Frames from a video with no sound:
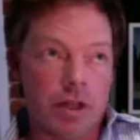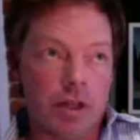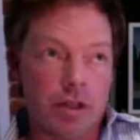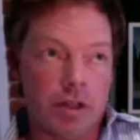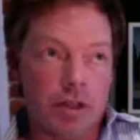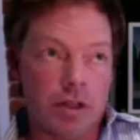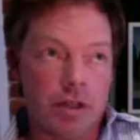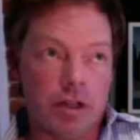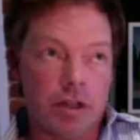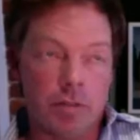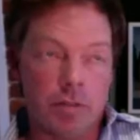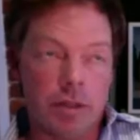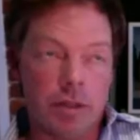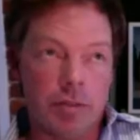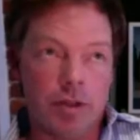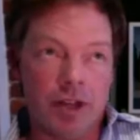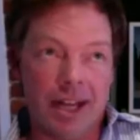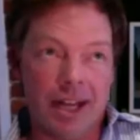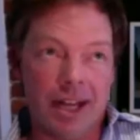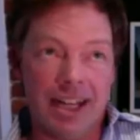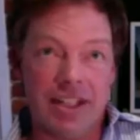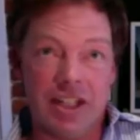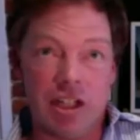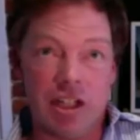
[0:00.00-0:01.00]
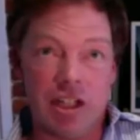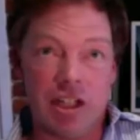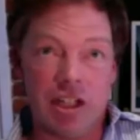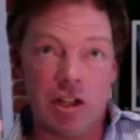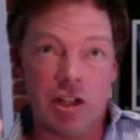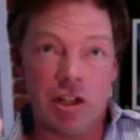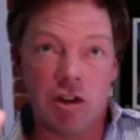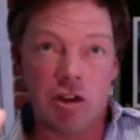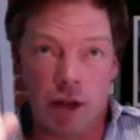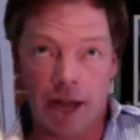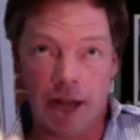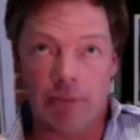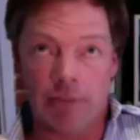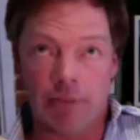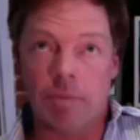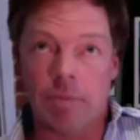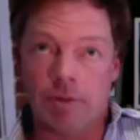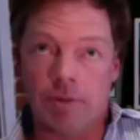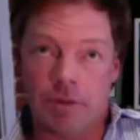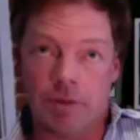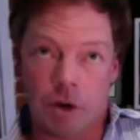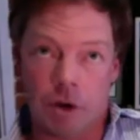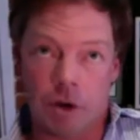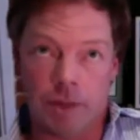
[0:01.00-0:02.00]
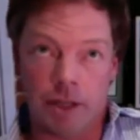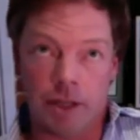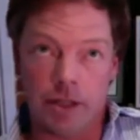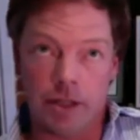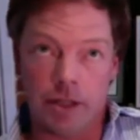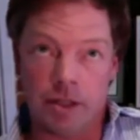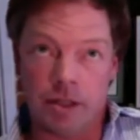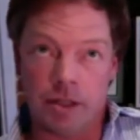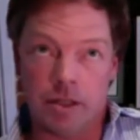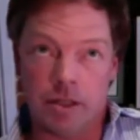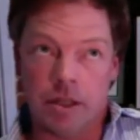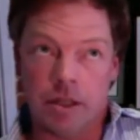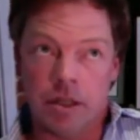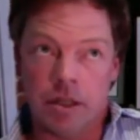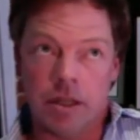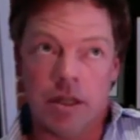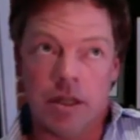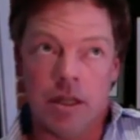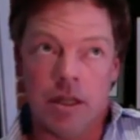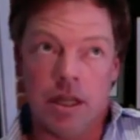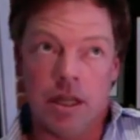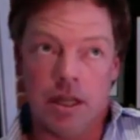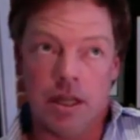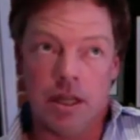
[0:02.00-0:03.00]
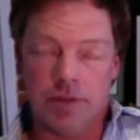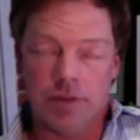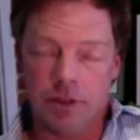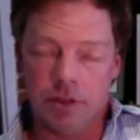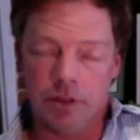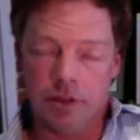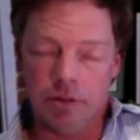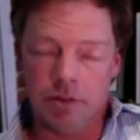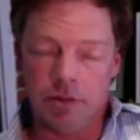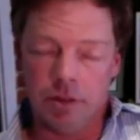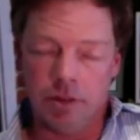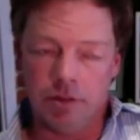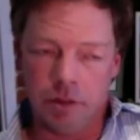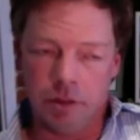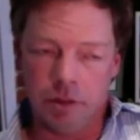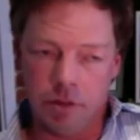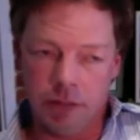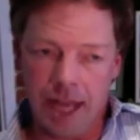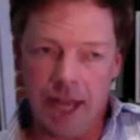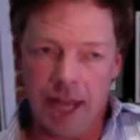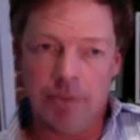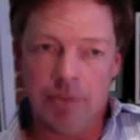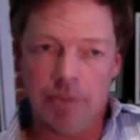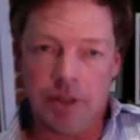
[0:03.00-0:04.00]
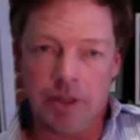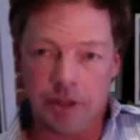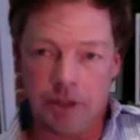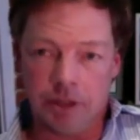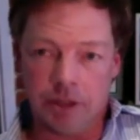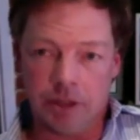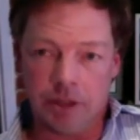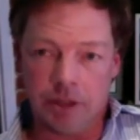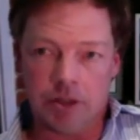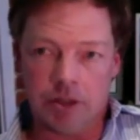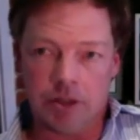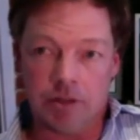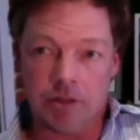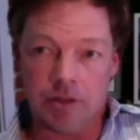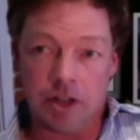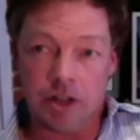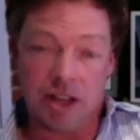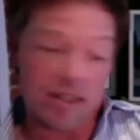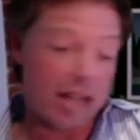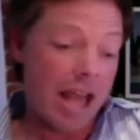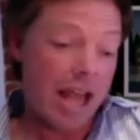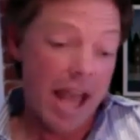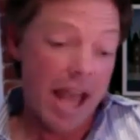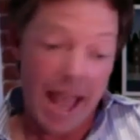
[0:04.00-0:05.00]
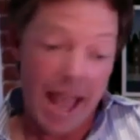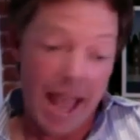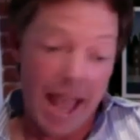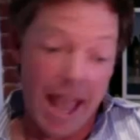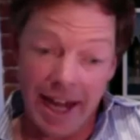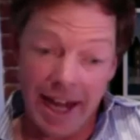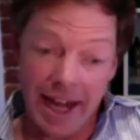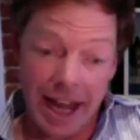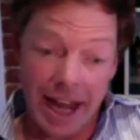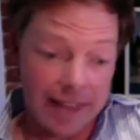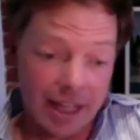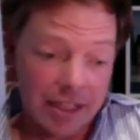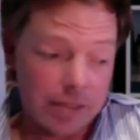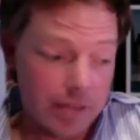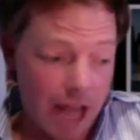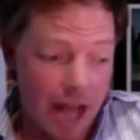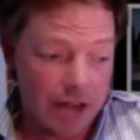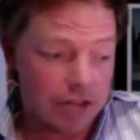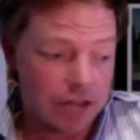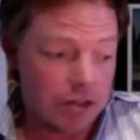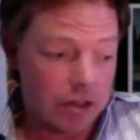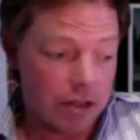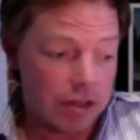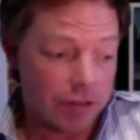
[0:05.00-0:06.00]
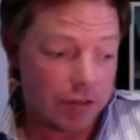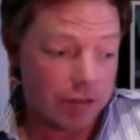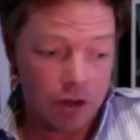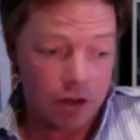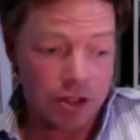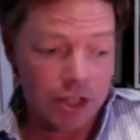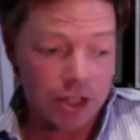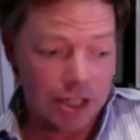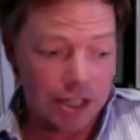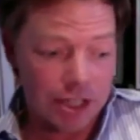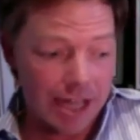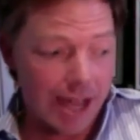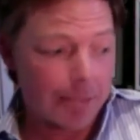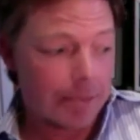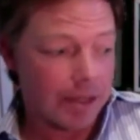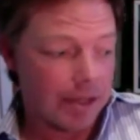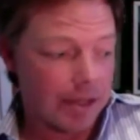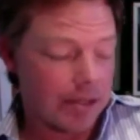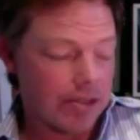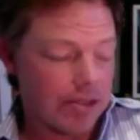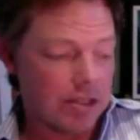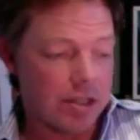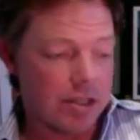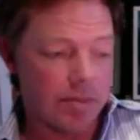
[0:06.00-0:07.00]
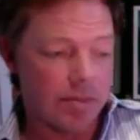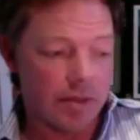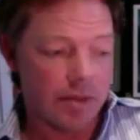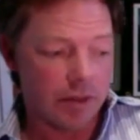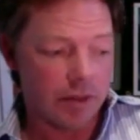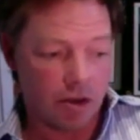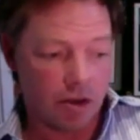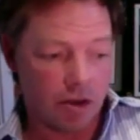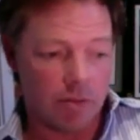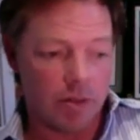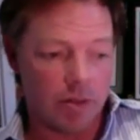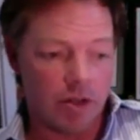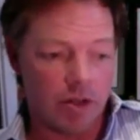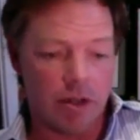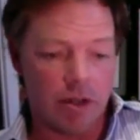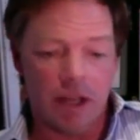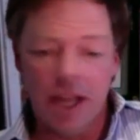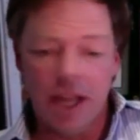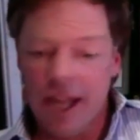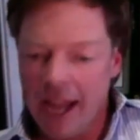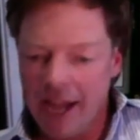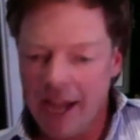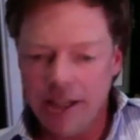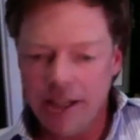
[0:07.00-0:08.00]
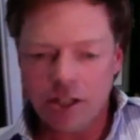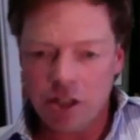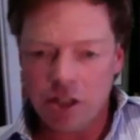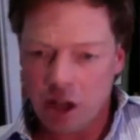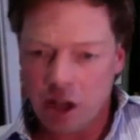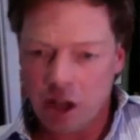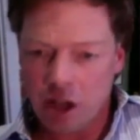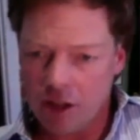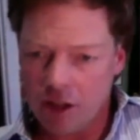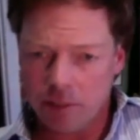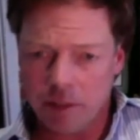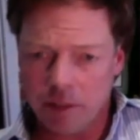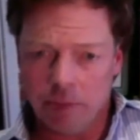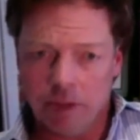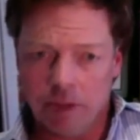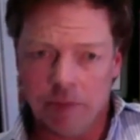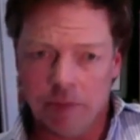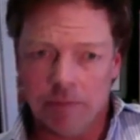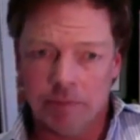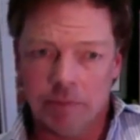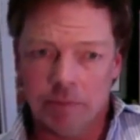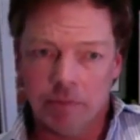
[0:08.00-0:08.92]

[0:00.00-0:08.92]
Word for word: trust people, and it's incredible performance if you if you can build a culture of trust. And I think, to be honest with you, the first step is to be vulnerable and to talk to people